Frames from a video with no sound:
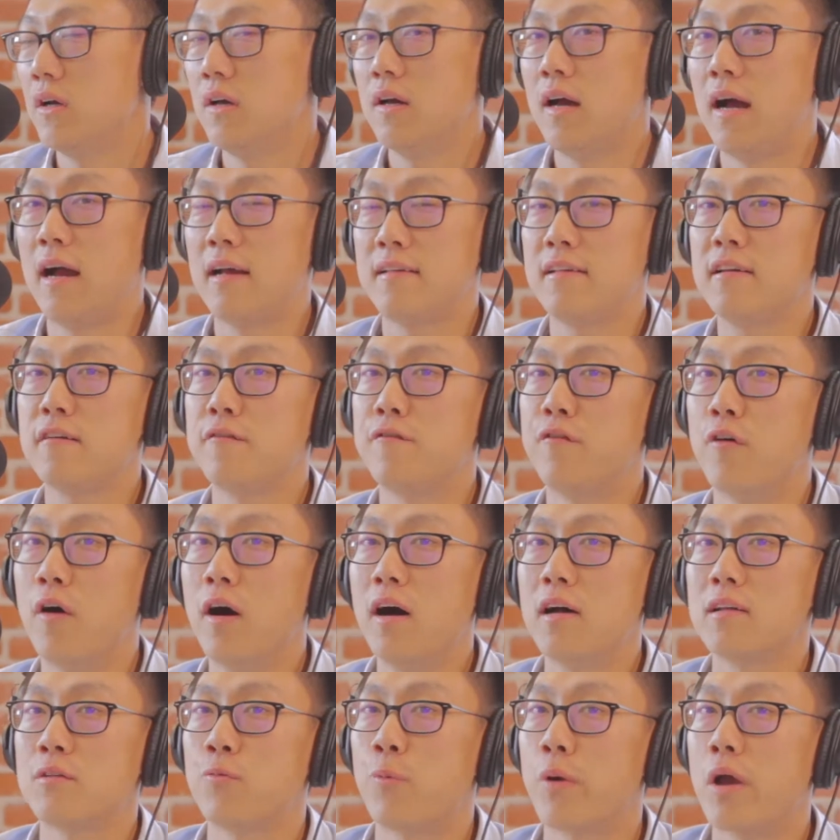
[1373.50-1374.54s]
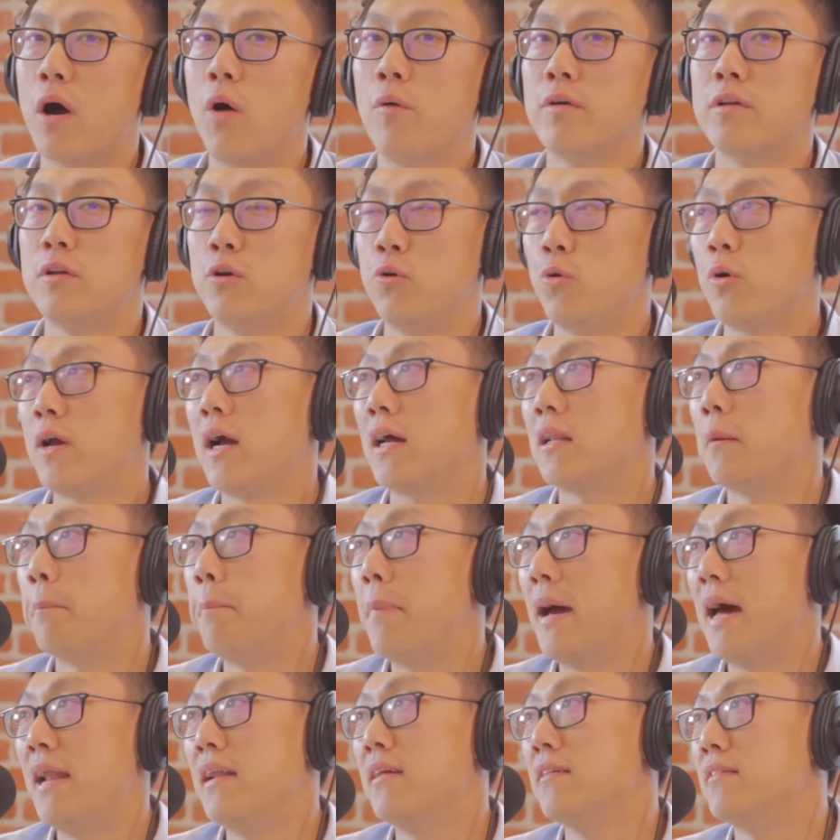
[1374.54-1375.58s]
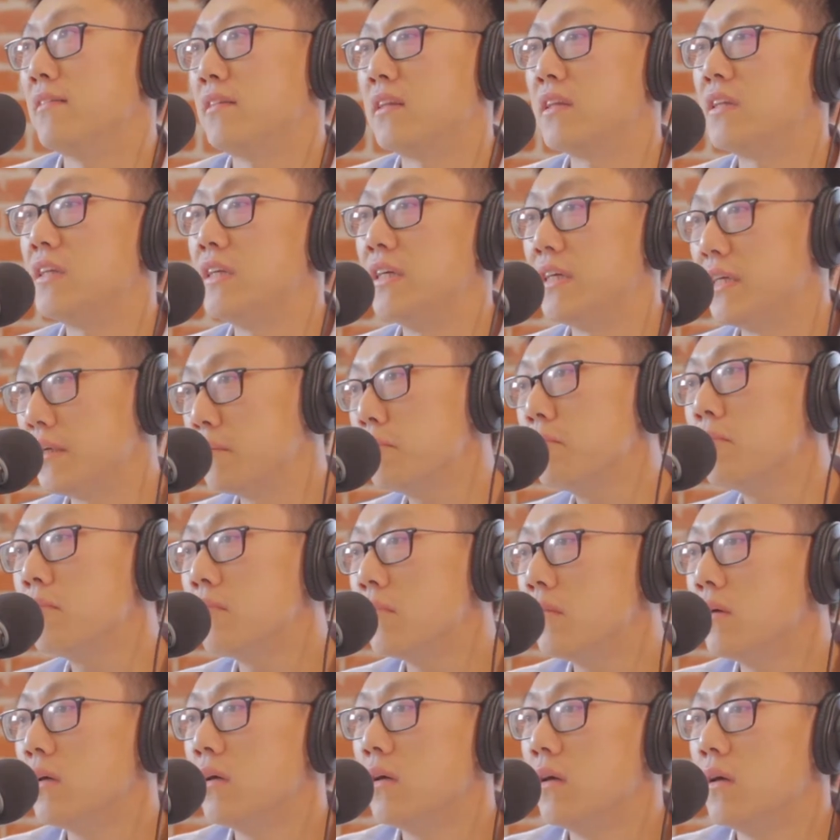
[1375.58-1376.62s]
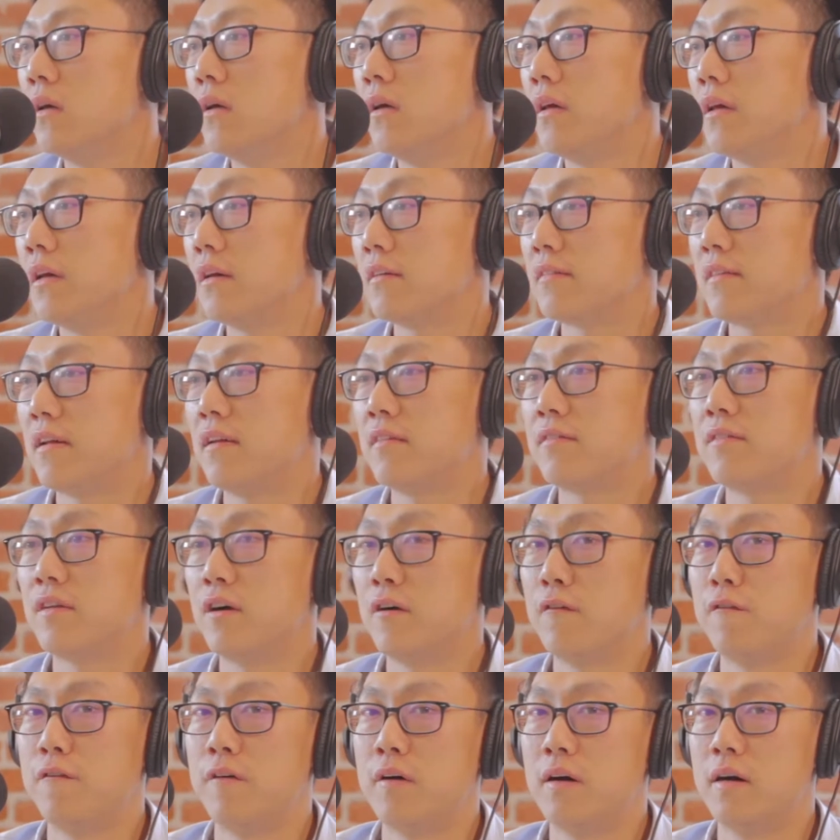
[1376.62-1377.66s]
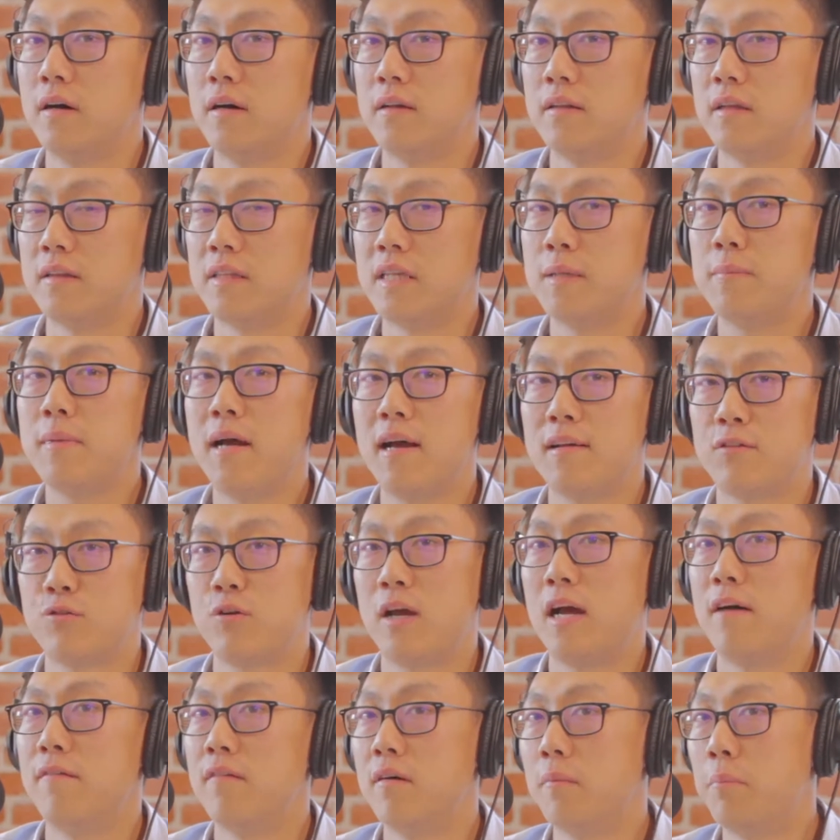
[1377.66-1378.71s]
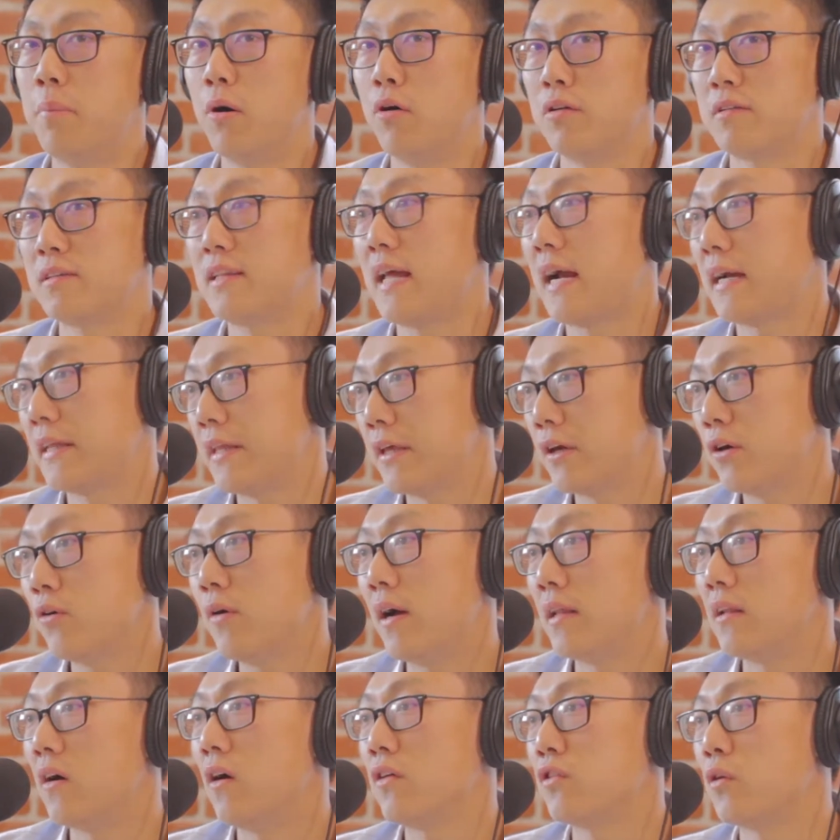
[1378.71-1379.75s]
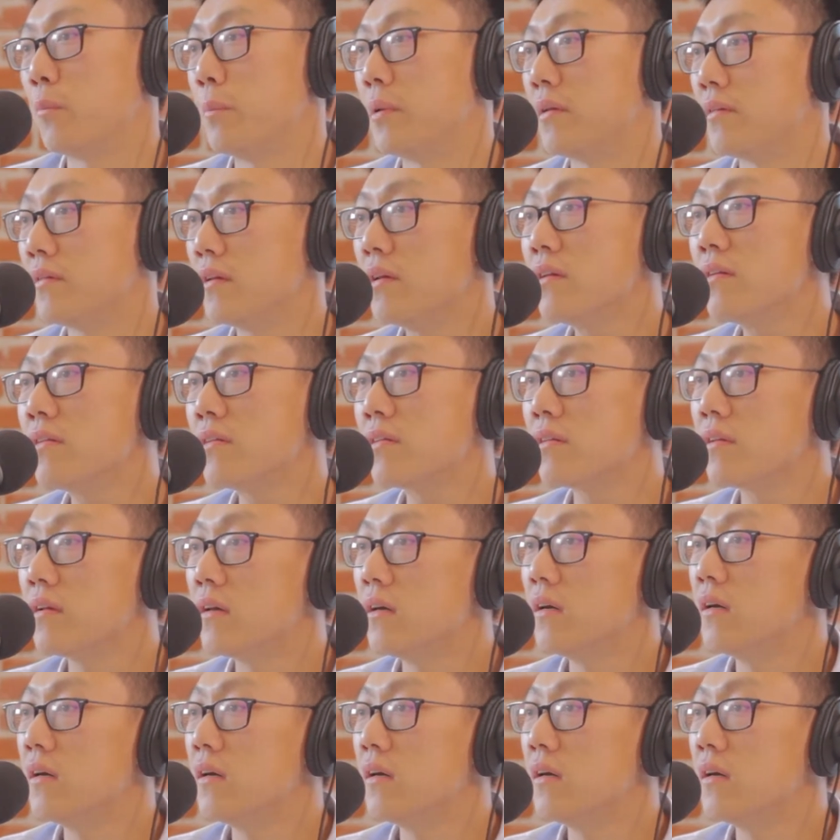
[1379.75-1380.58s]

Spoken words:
I think for us, we always look at a balanced team in a sense of the team has to have both technical and also business.